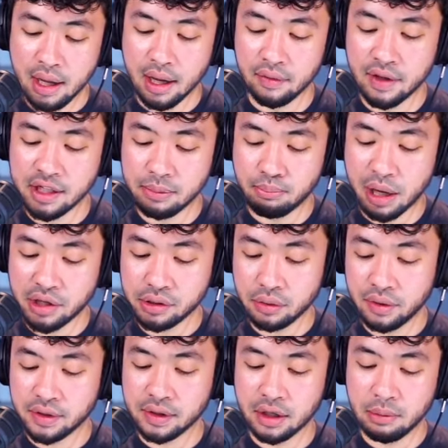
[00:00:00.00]
And this
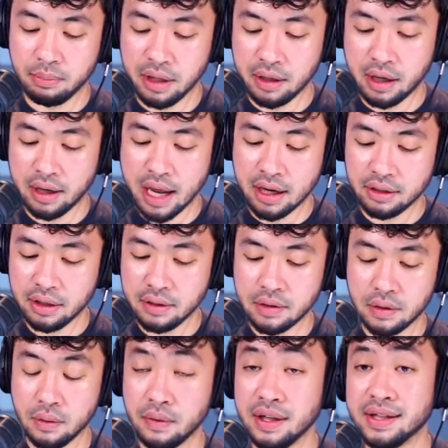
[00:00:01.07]
muscle is going to be connecting
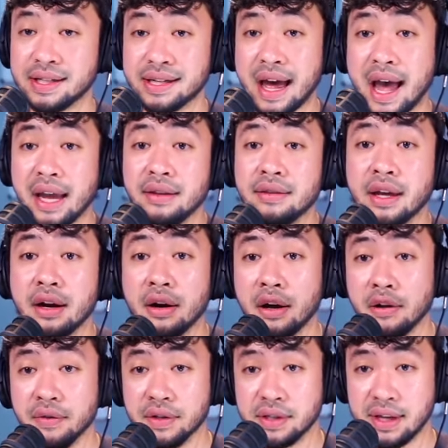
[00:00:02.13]
to the side there
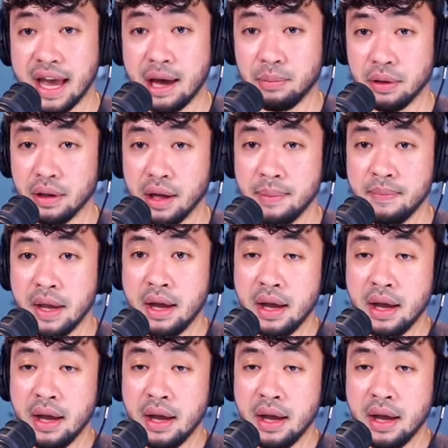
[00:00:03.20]
of the scapula,